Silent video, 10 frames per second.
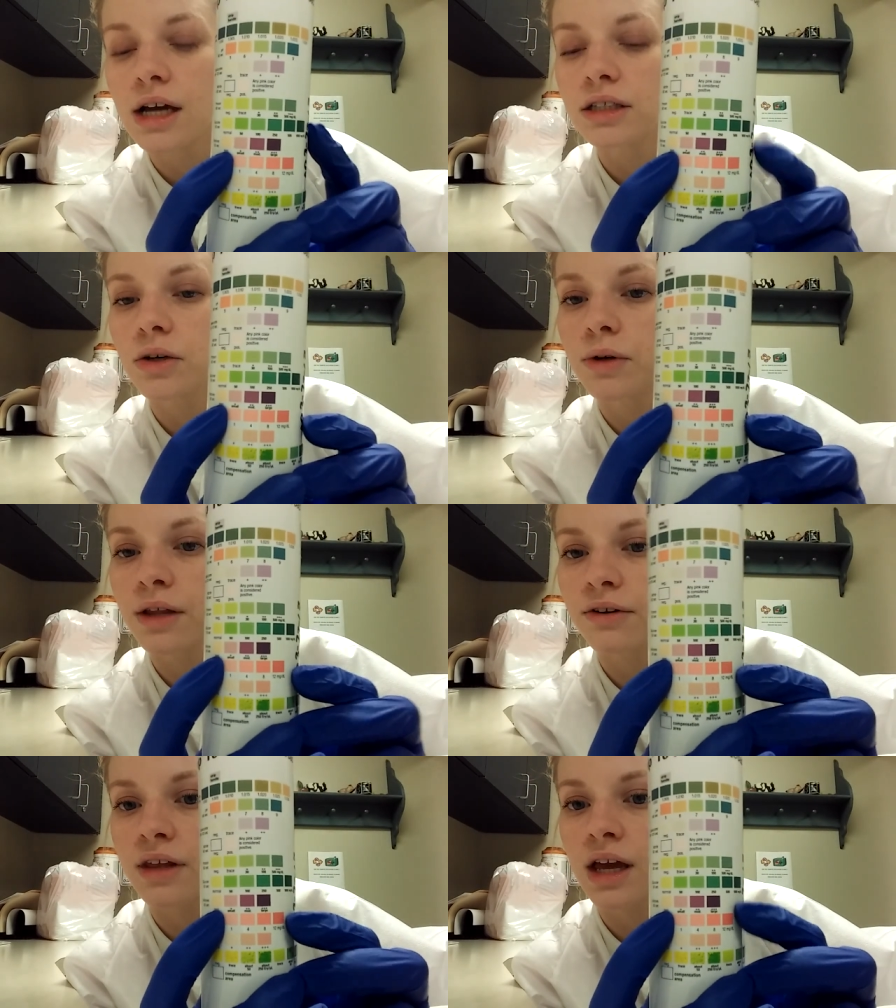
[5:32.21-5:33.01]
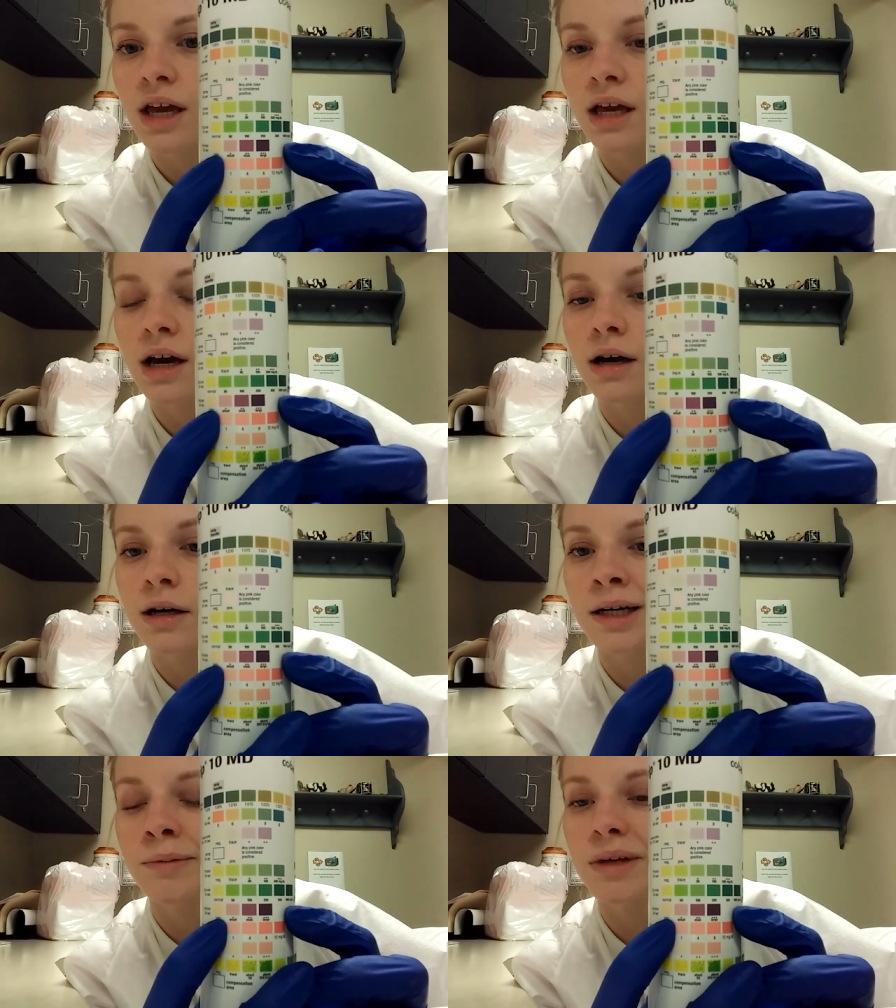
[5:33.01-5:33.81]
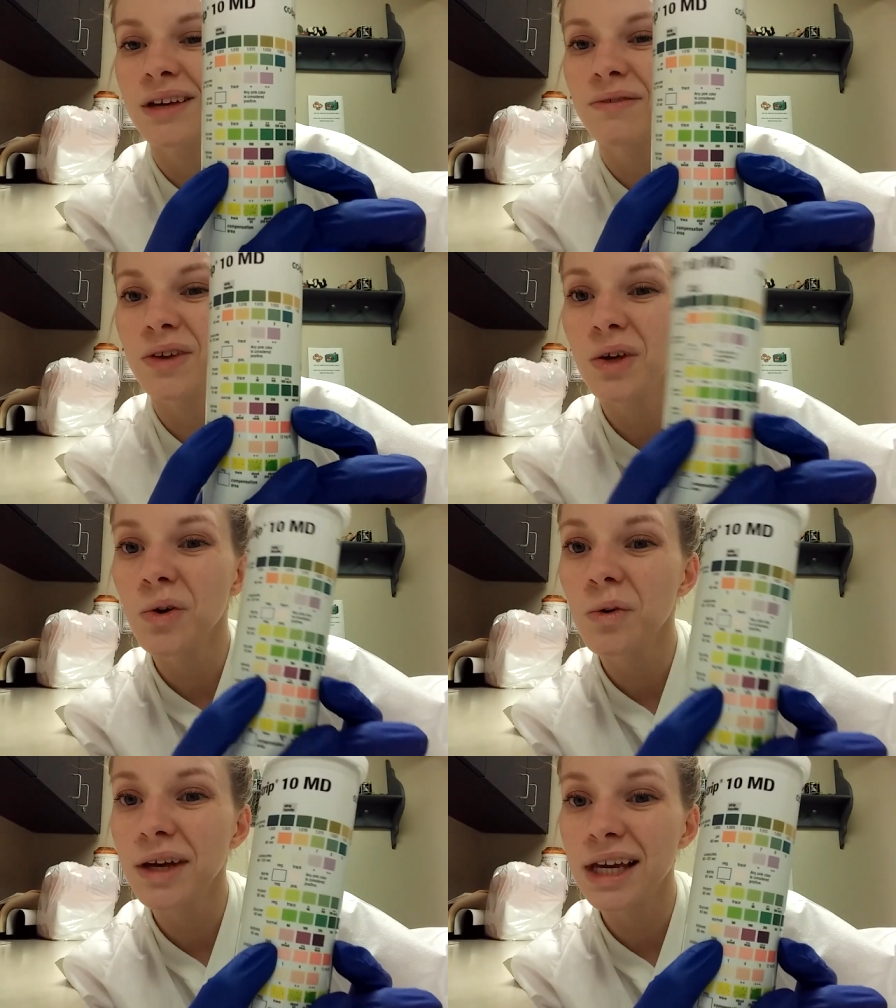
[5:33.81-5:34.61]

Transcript: So another thing, um, if you